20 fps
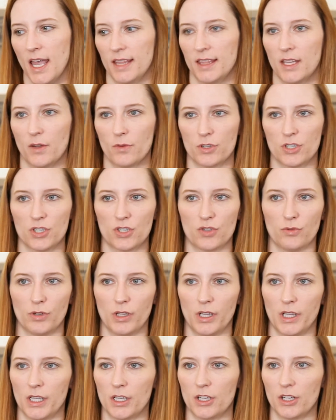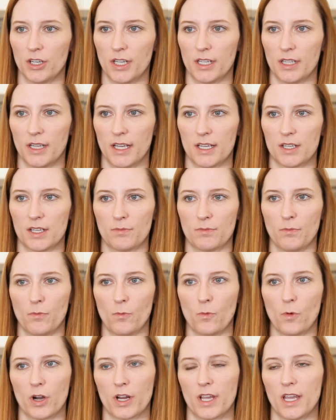And they were just really good at
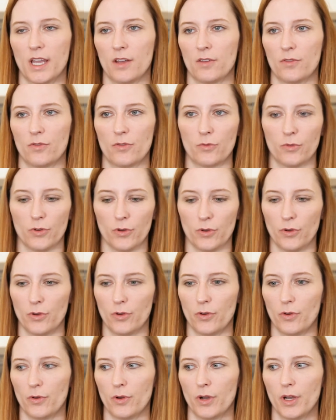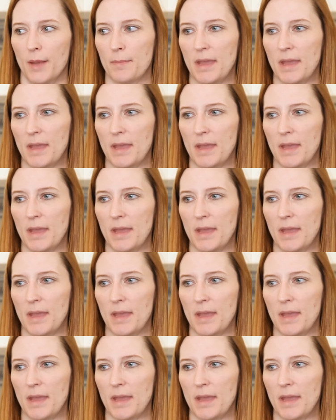working through